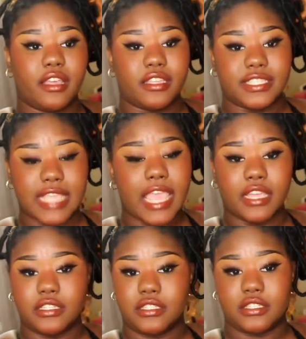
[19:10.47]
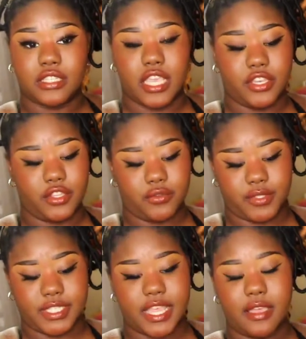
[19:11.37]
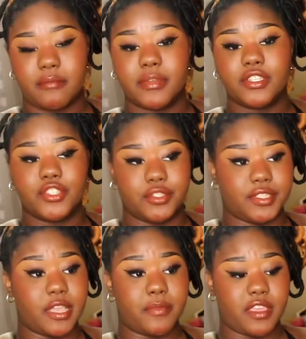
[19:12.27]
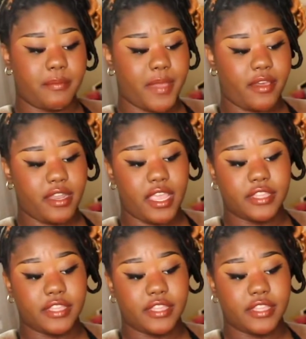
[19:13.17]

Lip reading: sand can use them, do something about it.